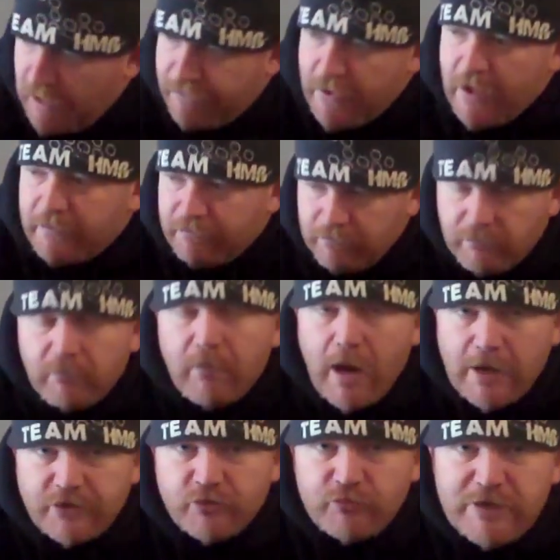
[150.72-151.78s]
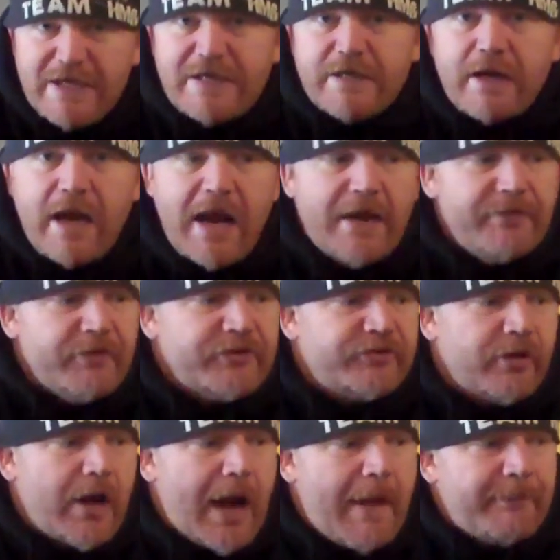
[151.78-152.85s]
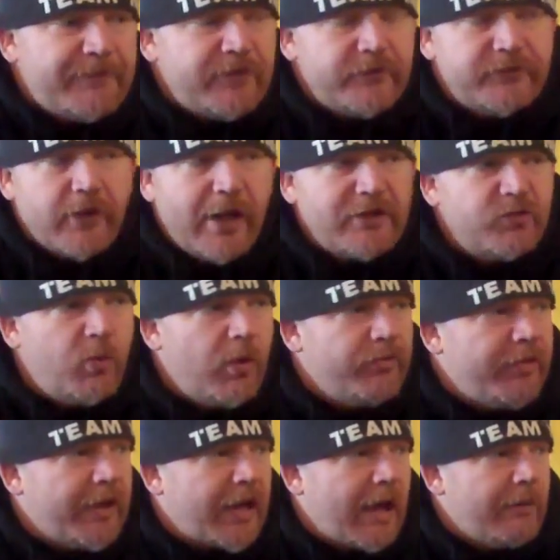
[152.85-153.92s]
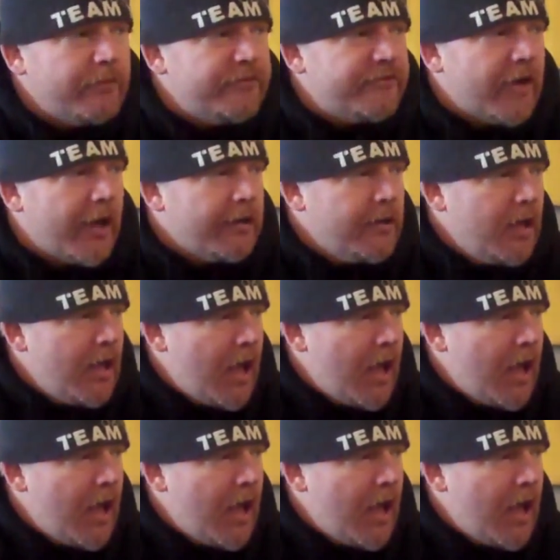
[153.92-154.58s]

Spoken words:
and then as you need it, add the straps. So that's one thing I would say.